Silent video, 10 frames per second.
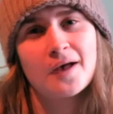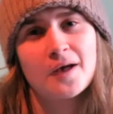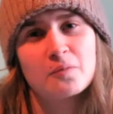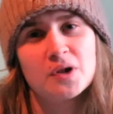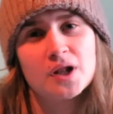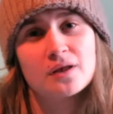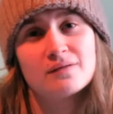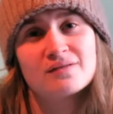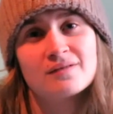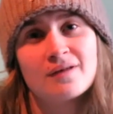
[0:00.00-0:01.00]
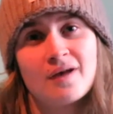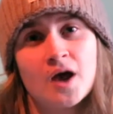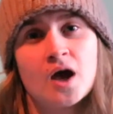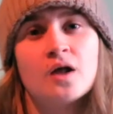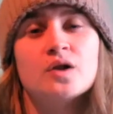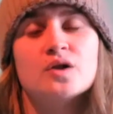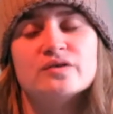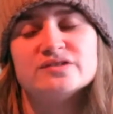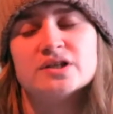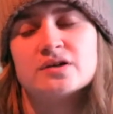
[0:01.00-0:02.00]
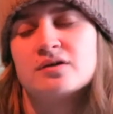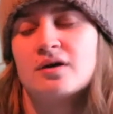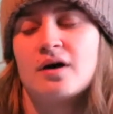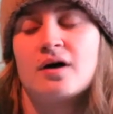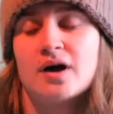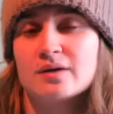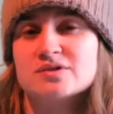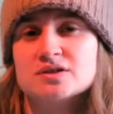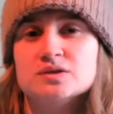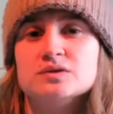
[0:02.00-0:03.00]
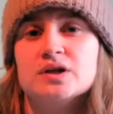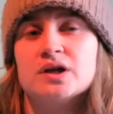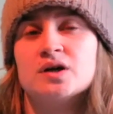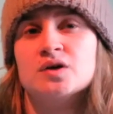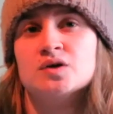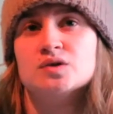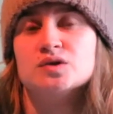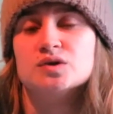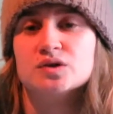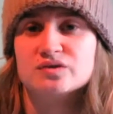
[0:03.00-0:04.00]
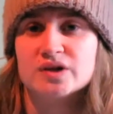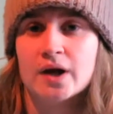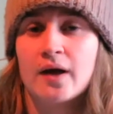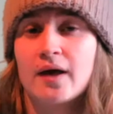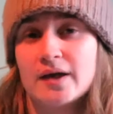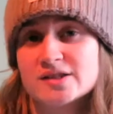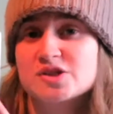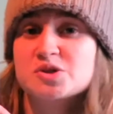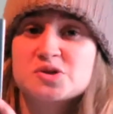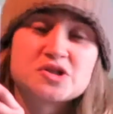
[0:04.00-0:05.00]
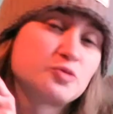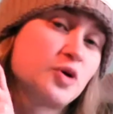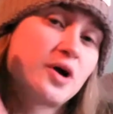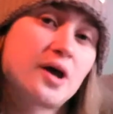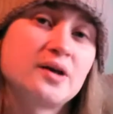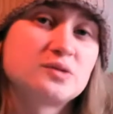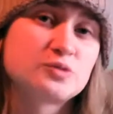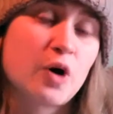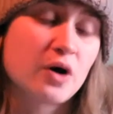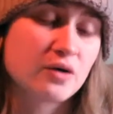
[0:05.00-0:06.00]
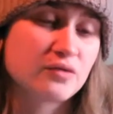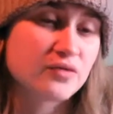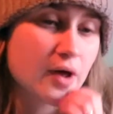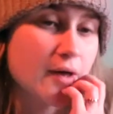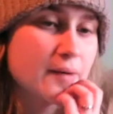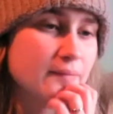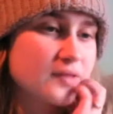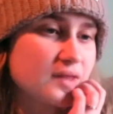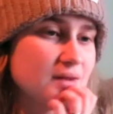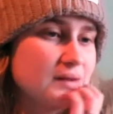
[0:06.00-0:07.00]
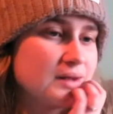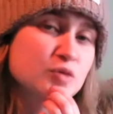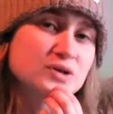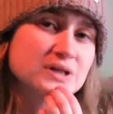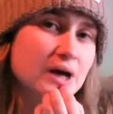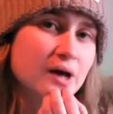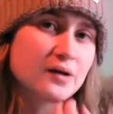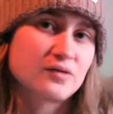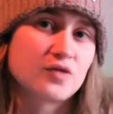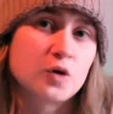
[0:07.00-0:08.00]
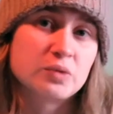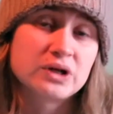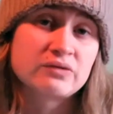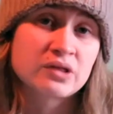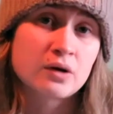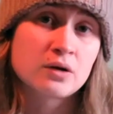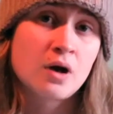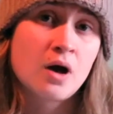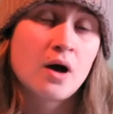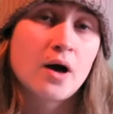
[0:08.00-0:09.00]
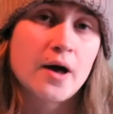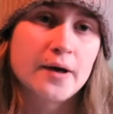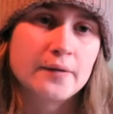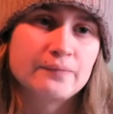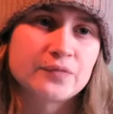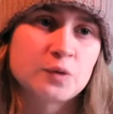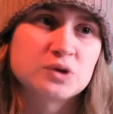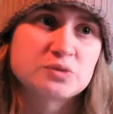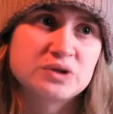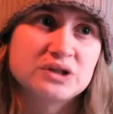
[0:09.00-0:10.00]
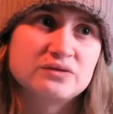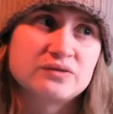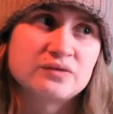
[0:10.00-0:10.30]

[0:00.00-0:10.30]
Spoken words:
I believe. Loved it. I absolutely loved it. It is a children's book. It was part of the books that I had for BELIEVEATHON, which I believe